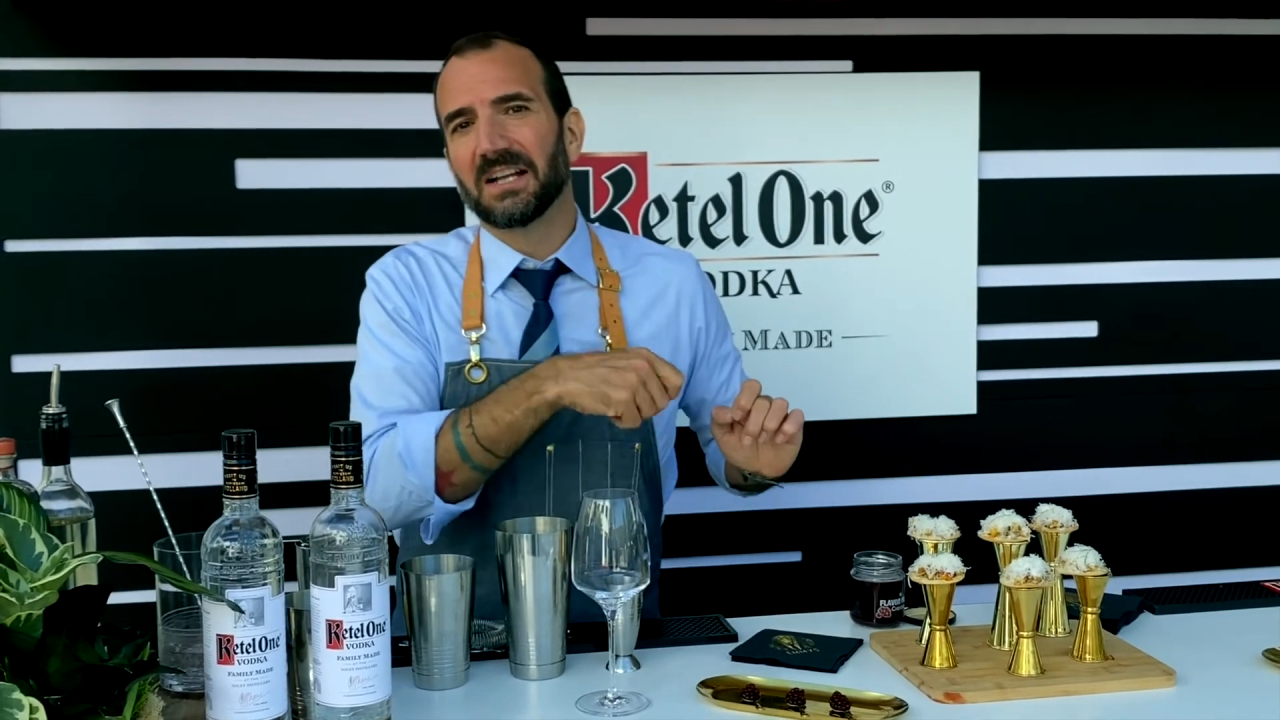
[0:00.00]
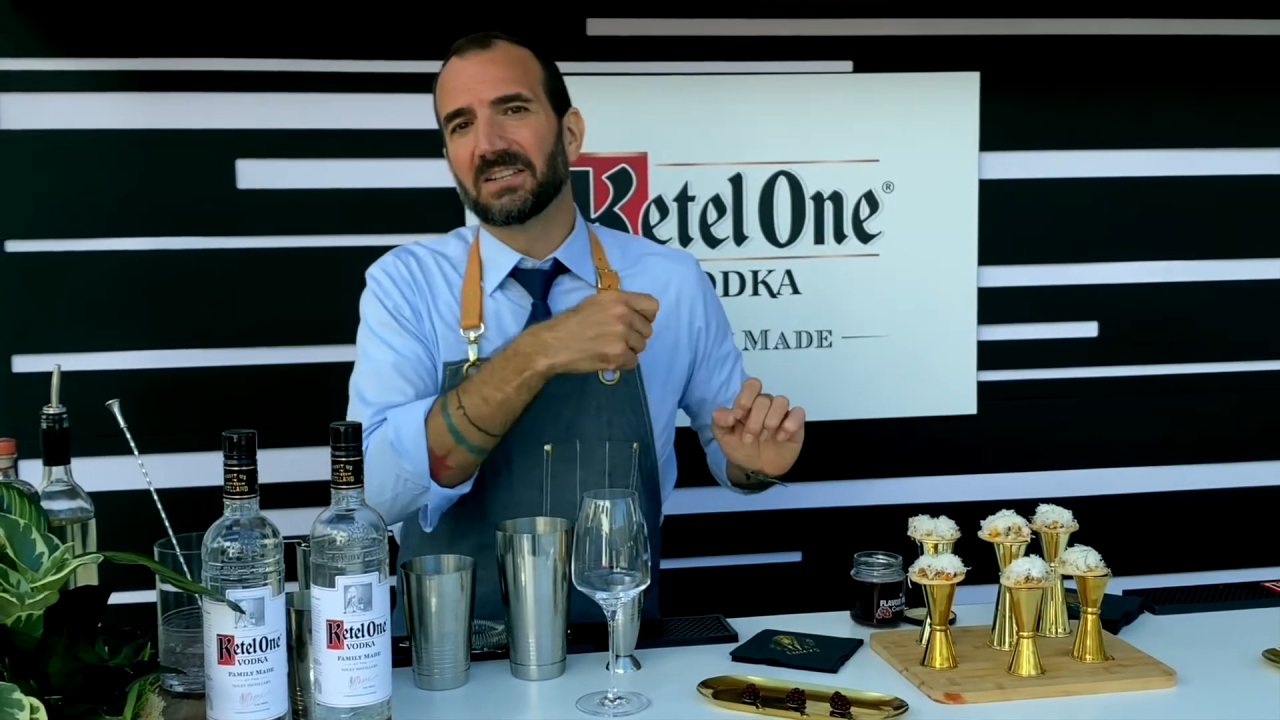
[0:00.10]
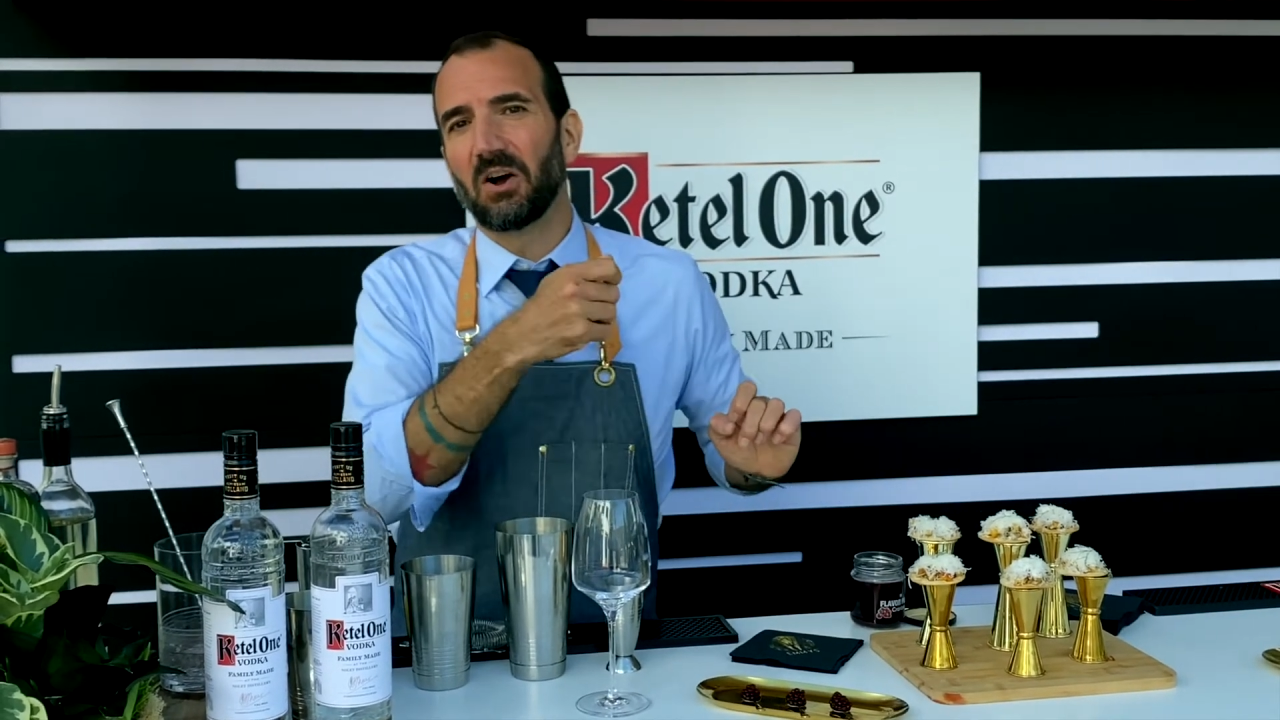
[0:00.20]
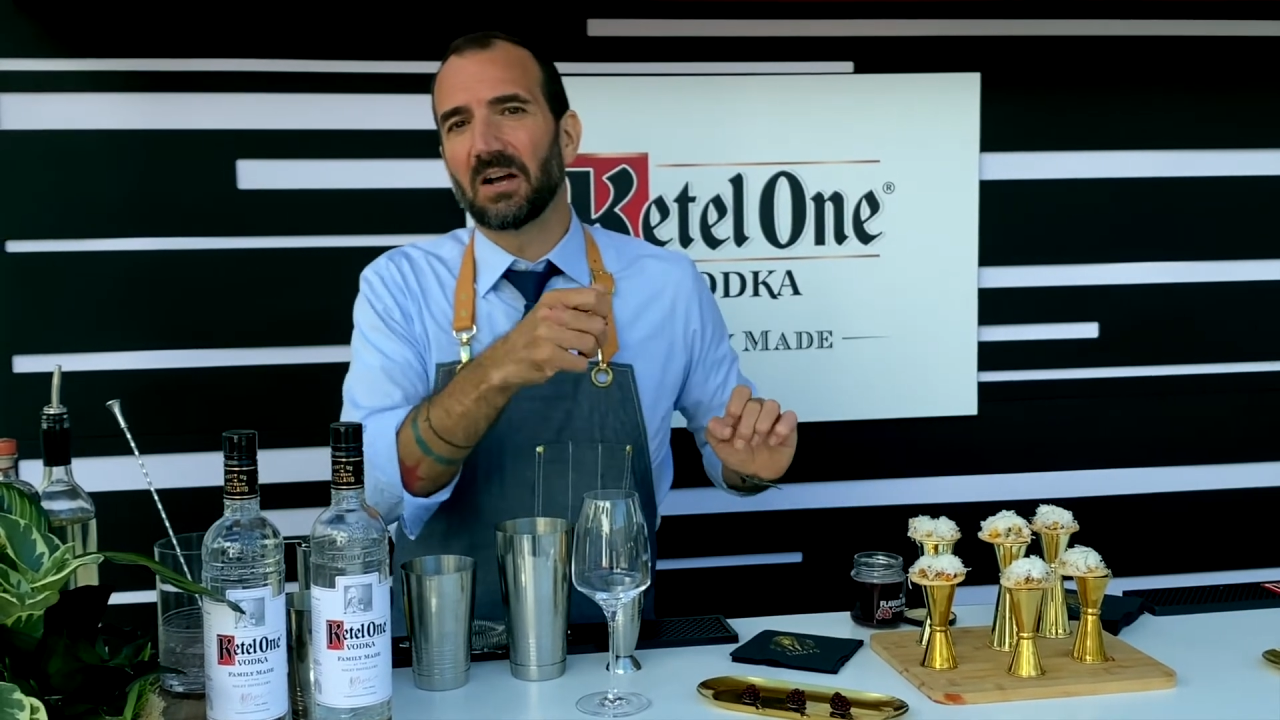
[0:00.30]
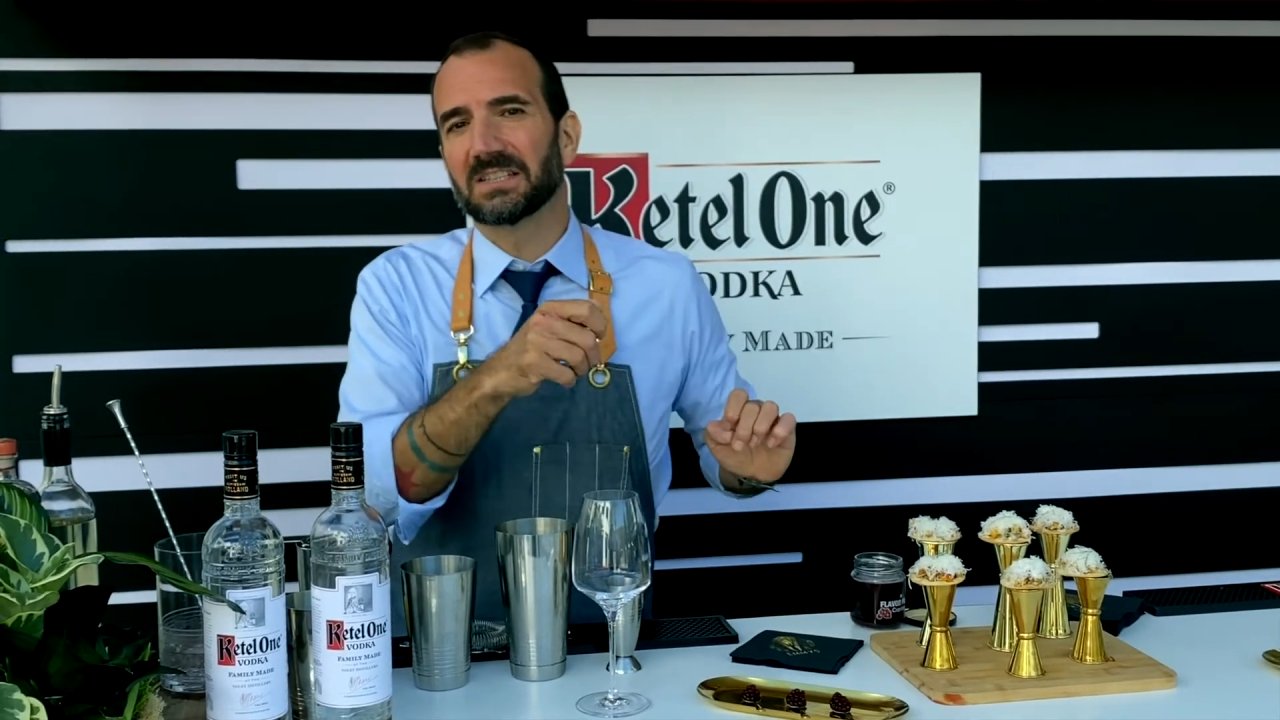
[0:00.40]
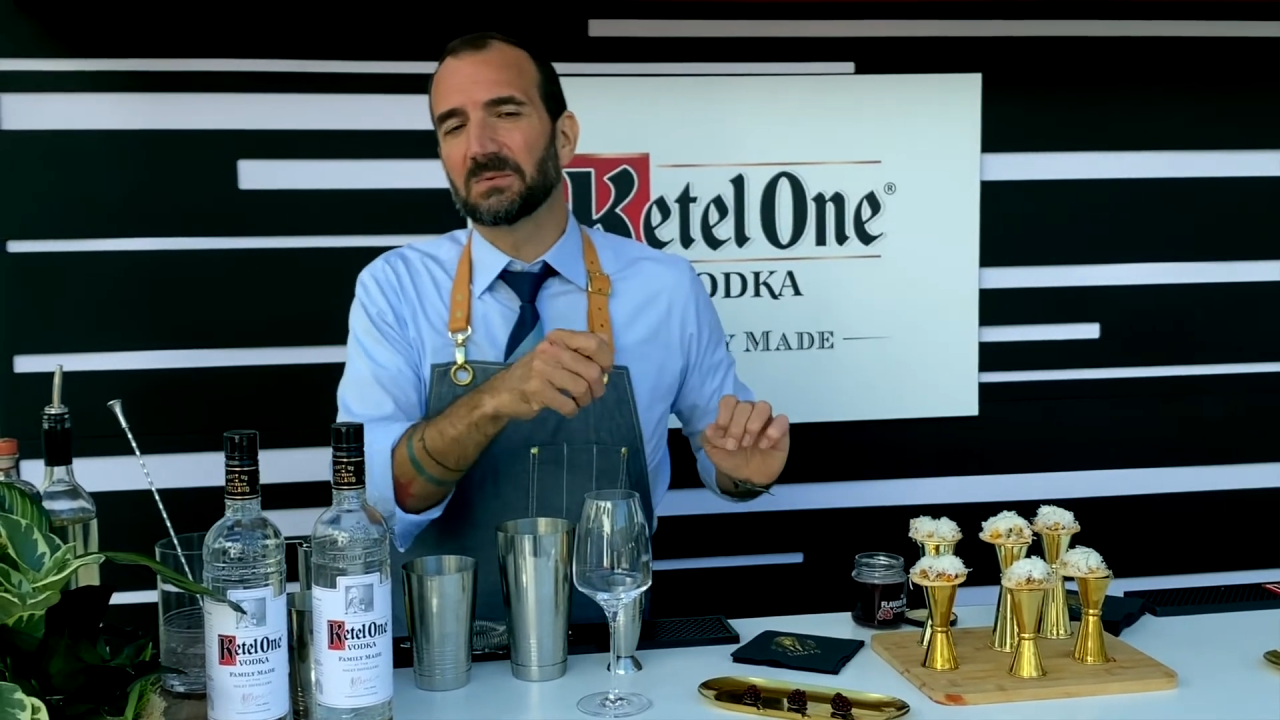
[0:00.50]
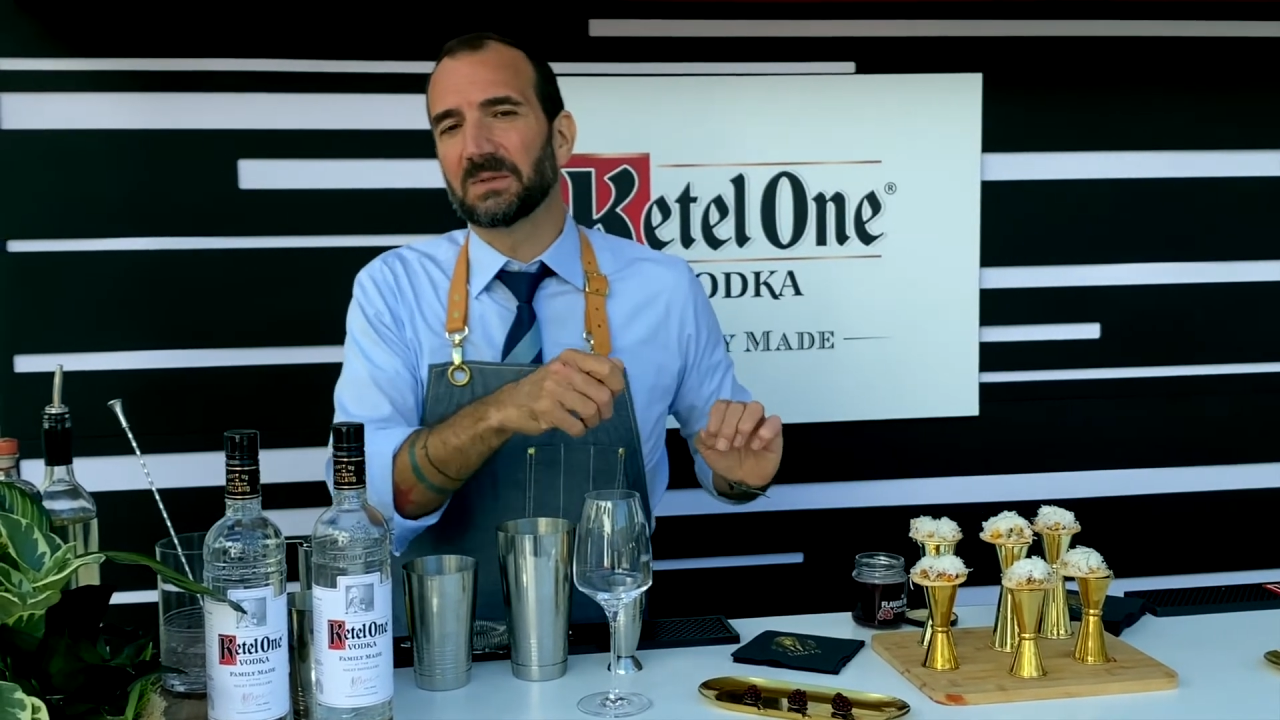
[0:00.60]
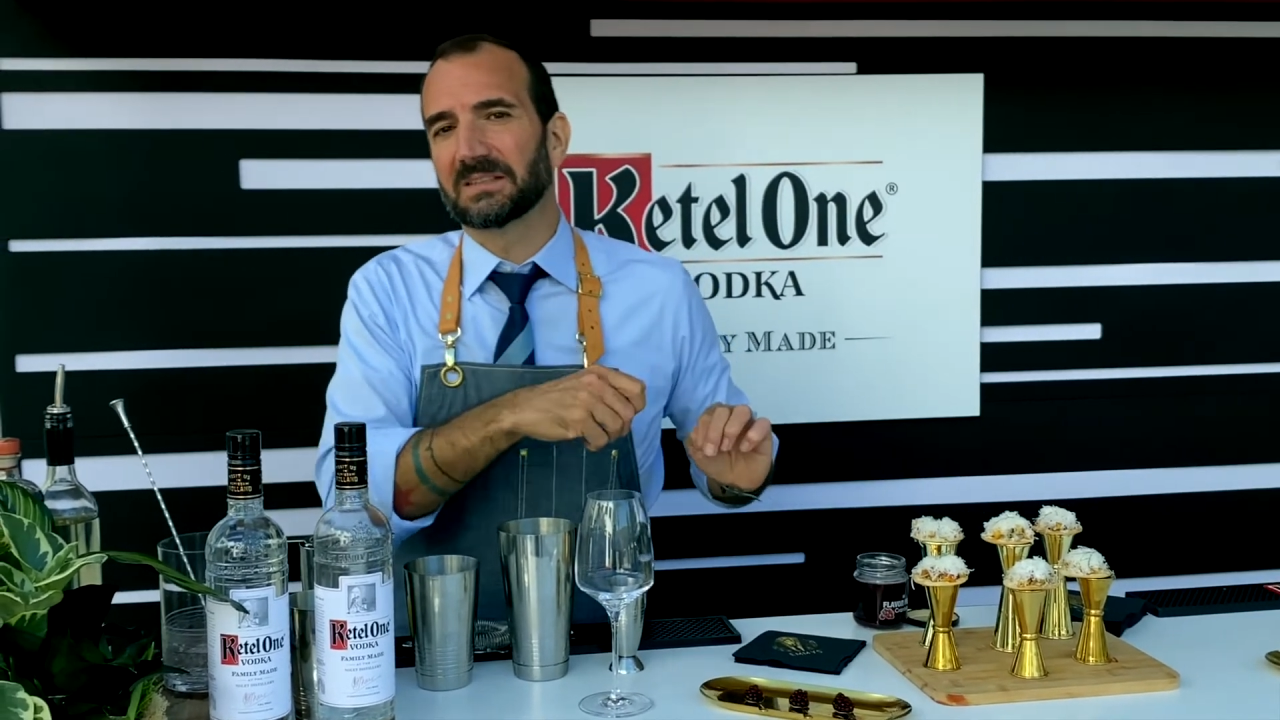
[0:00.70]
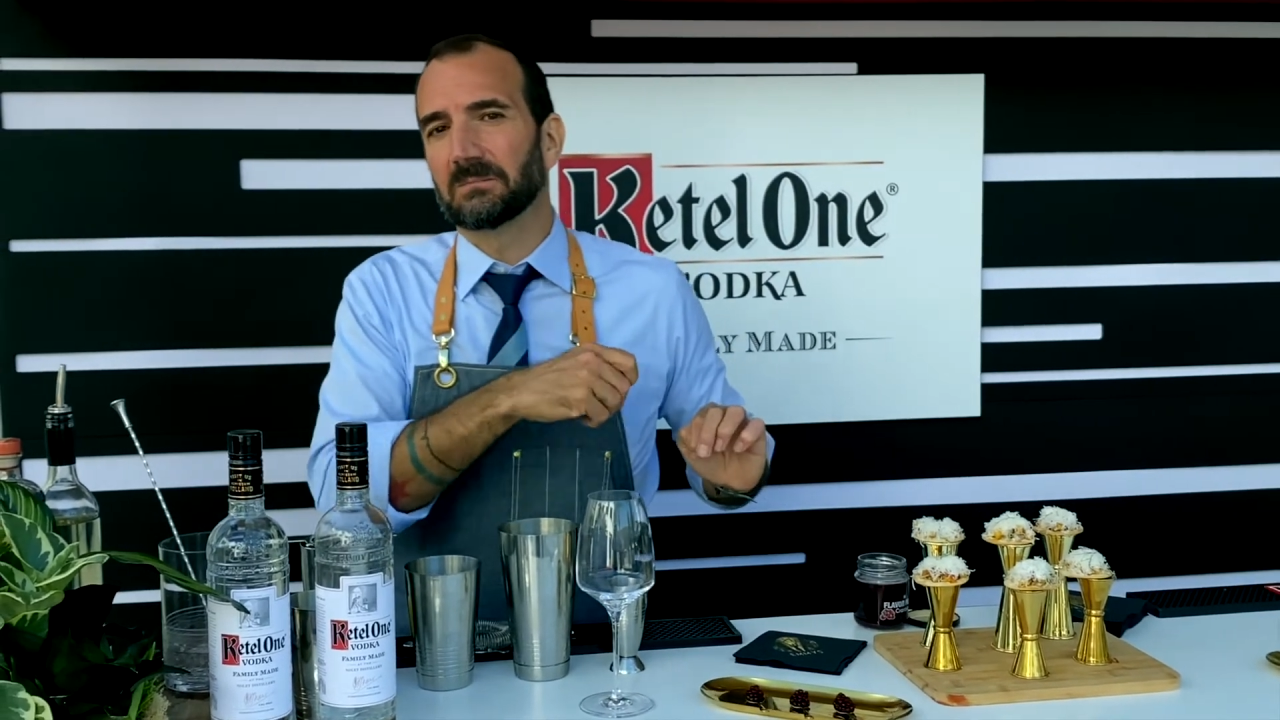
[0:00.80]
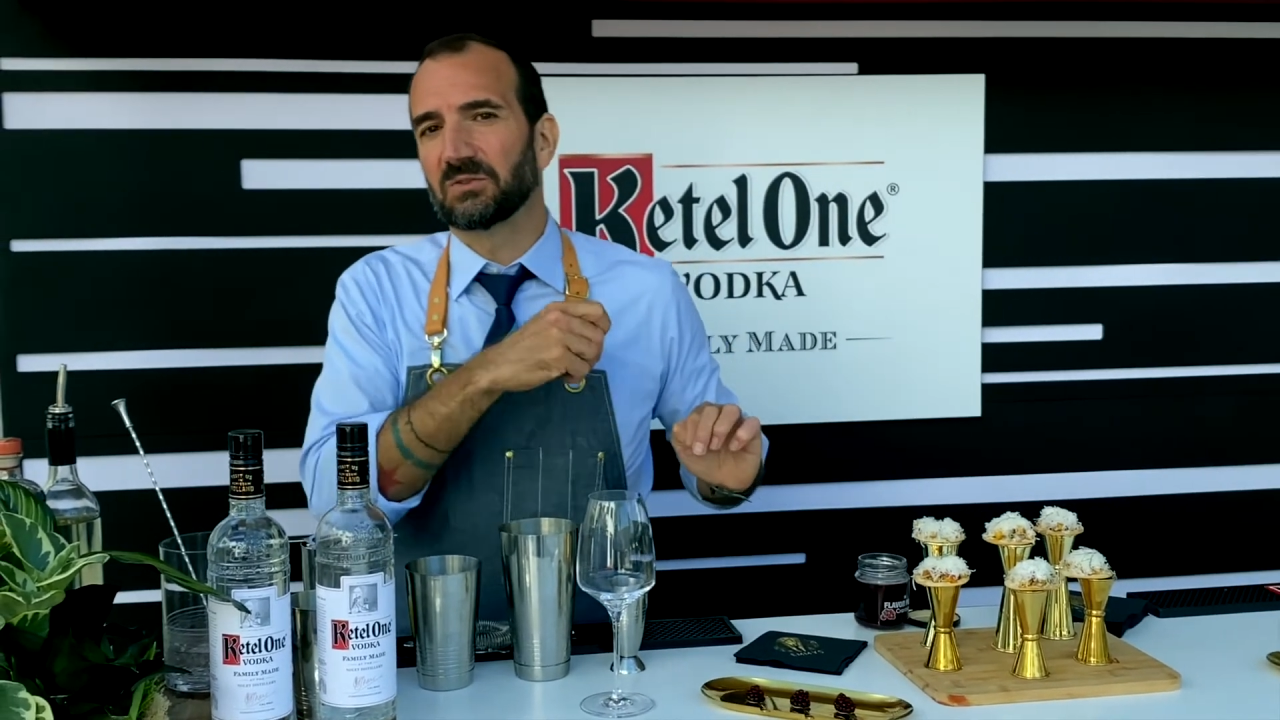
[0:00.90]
tossed with some